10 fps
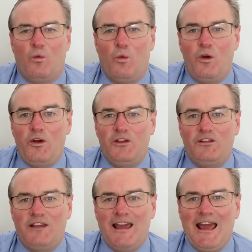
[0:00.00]

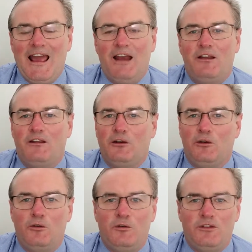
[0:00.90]
Words can
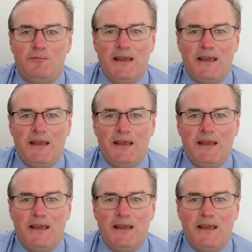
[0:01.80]
lose